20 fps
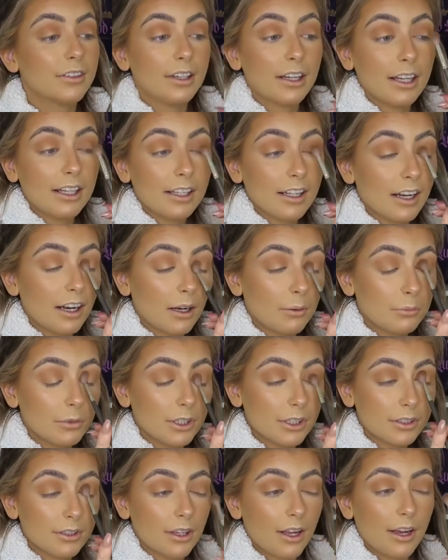And then I'm
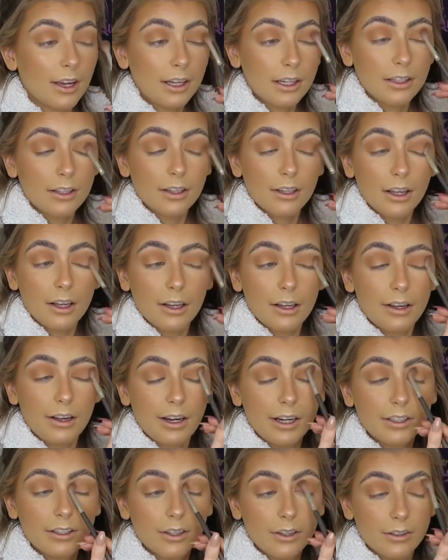just like,
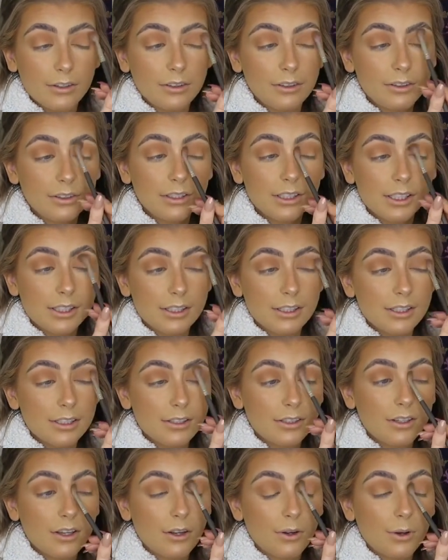I know, this
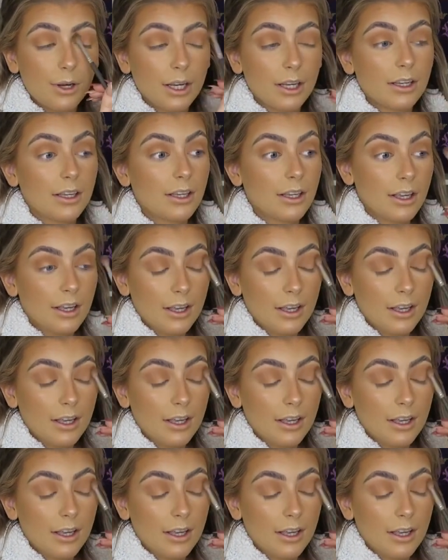is a quick,